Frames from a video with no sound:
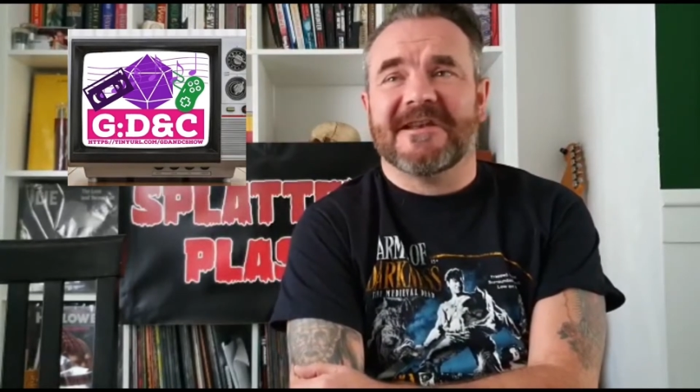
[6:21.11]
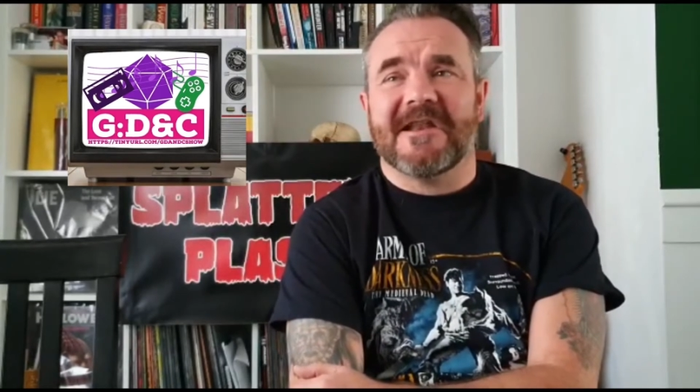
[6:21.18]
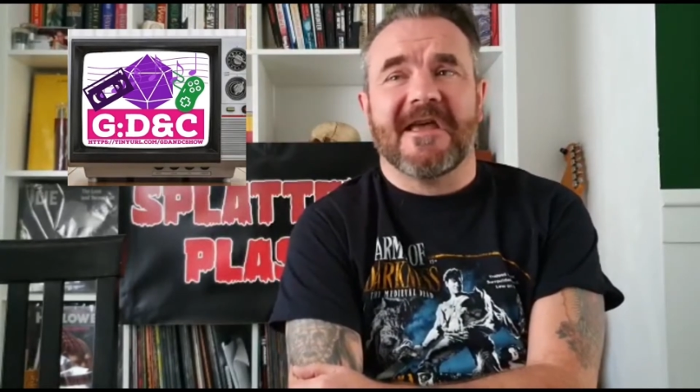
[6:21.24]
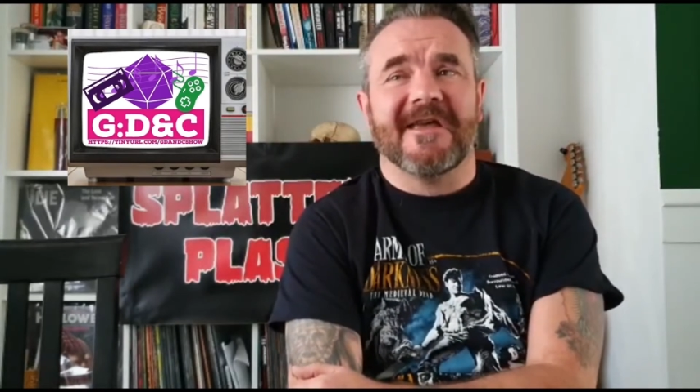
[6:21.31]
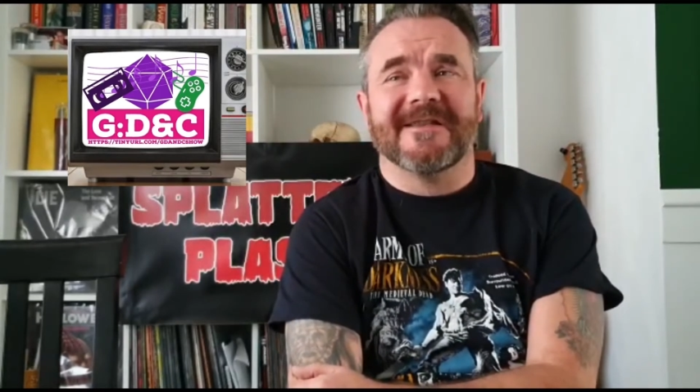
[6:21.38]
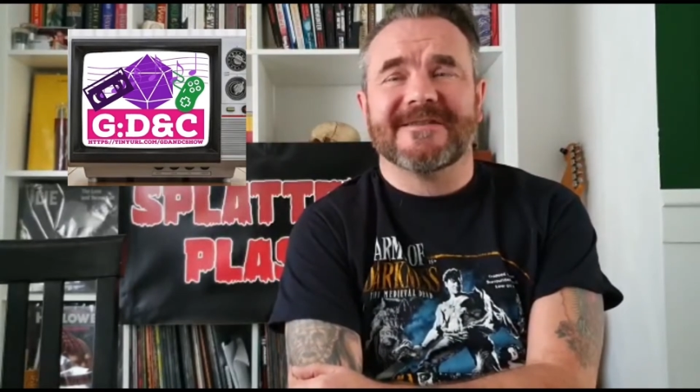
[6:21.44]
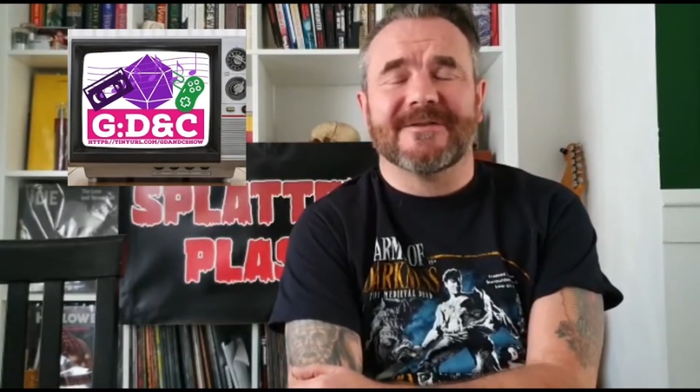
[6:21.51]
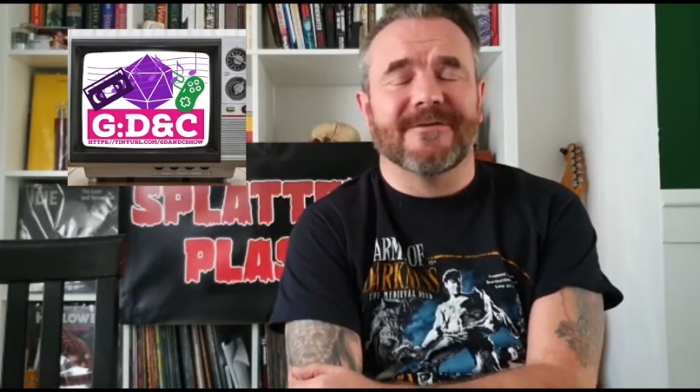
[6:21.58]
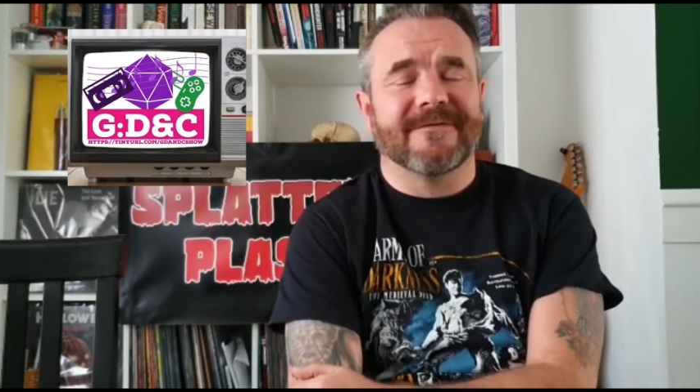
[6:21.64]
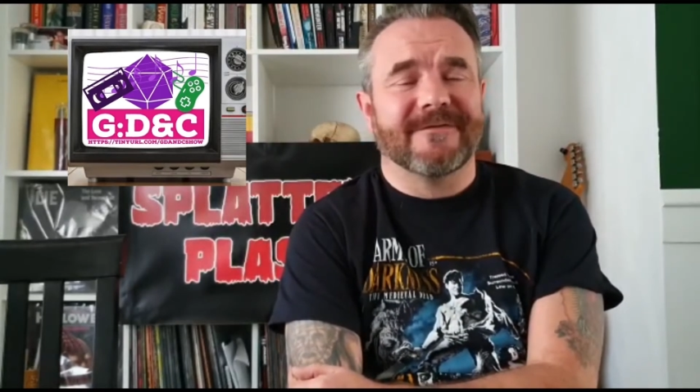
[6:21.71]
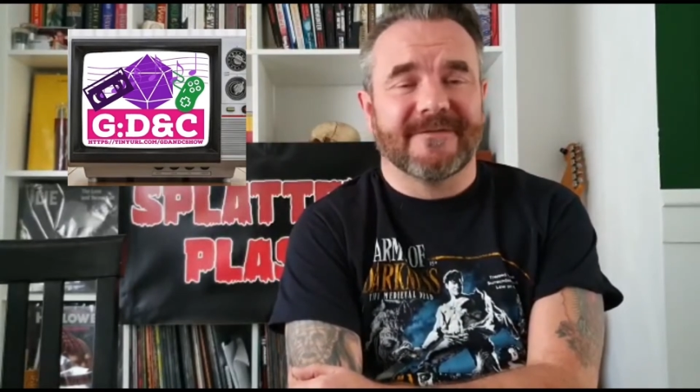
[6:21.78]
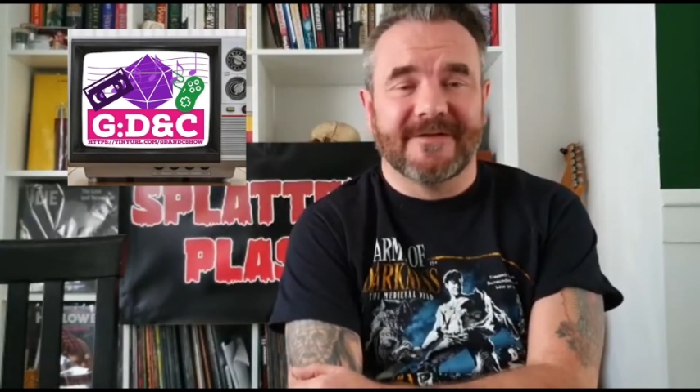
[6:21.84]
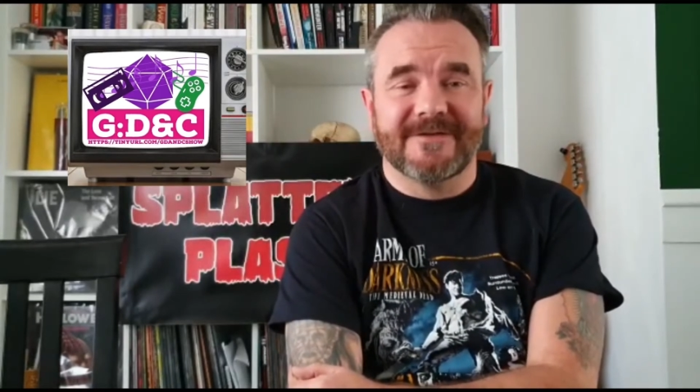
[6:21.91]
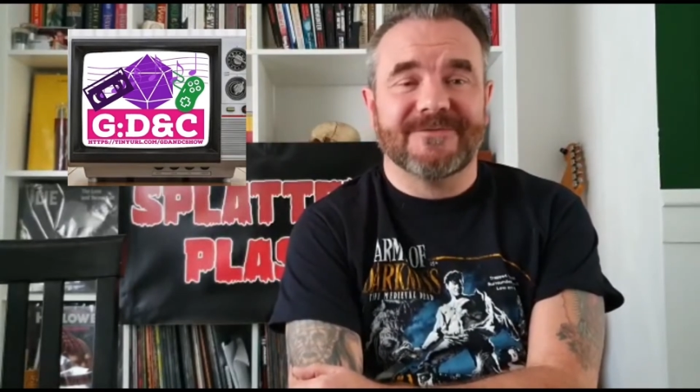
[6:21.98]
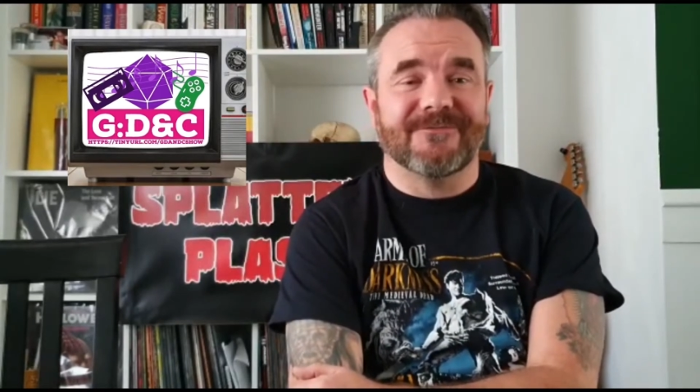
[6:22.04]
nerd stuff.
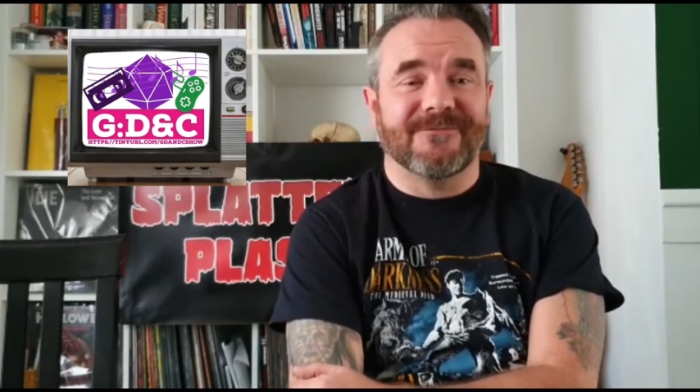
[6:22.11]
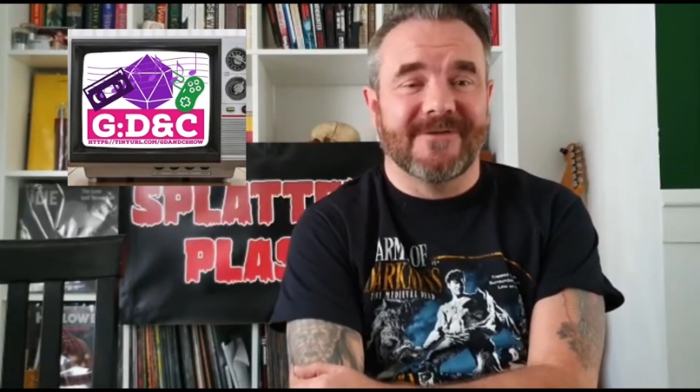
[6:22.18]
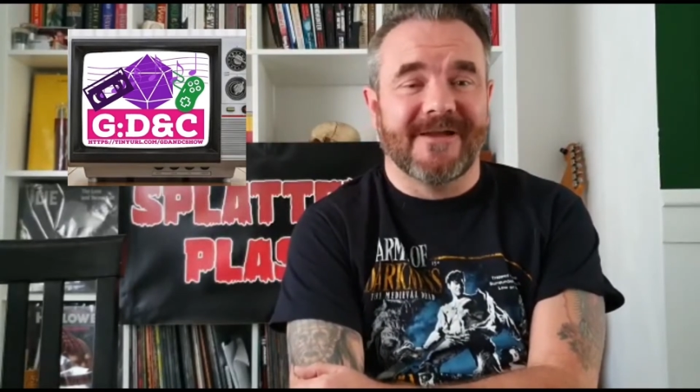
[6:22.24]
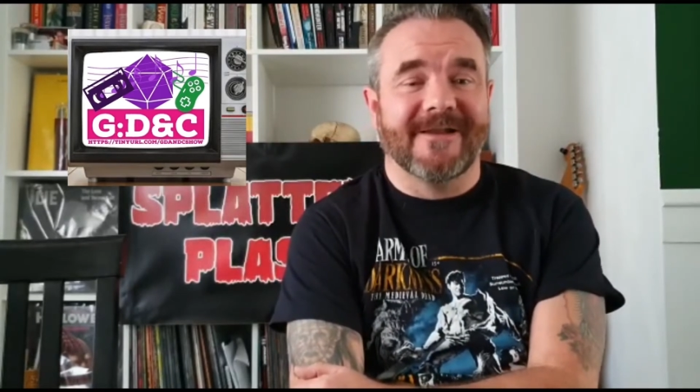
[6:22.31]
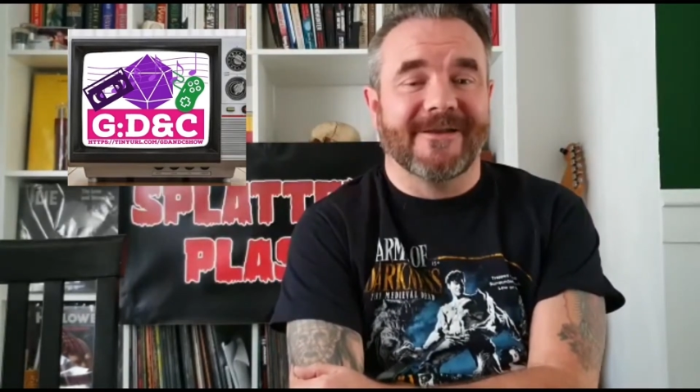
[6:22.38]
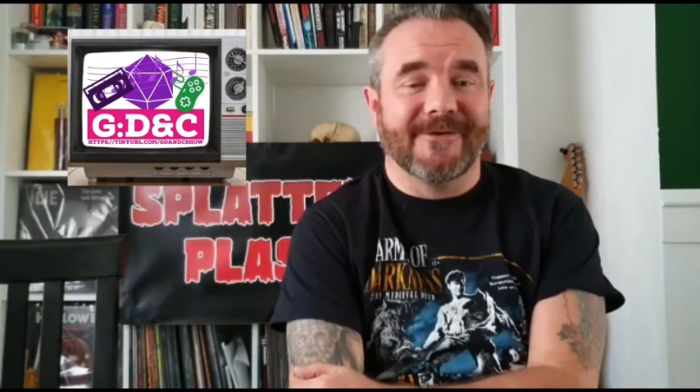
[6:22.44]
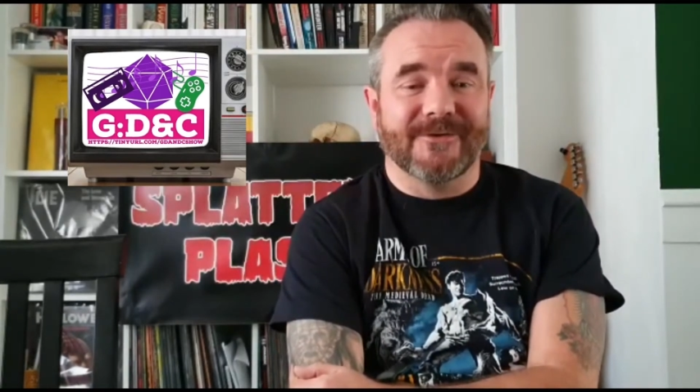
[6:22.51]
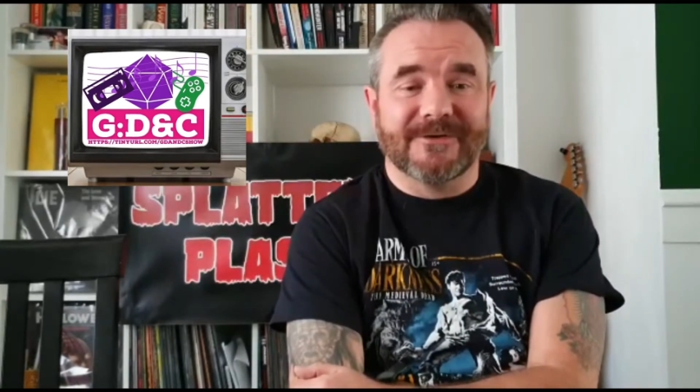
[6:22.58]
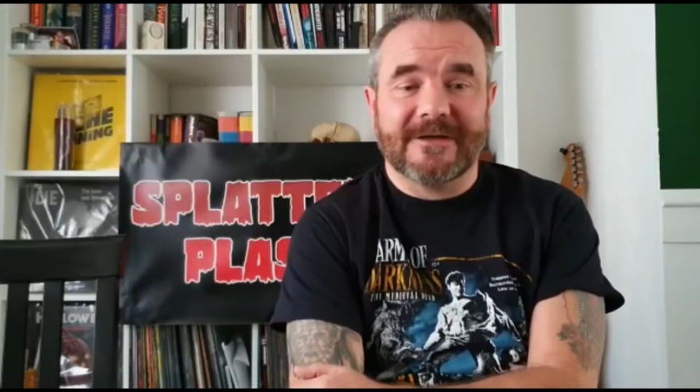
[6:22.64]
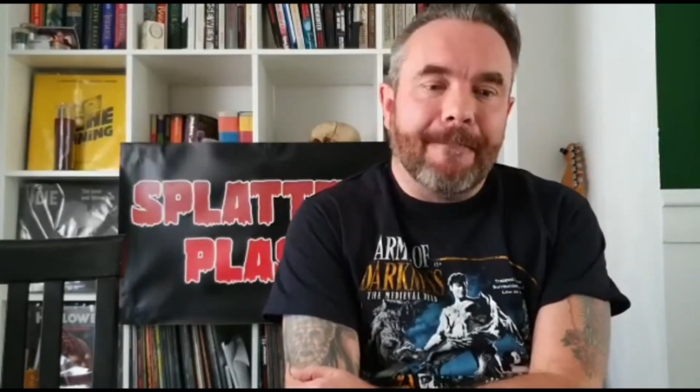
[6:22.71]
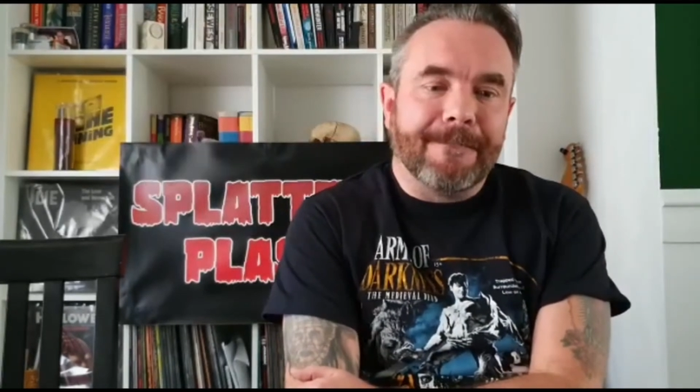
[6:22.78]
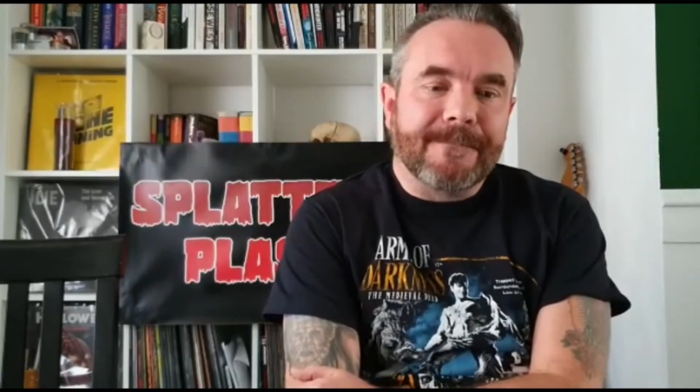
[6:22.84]
It's really good.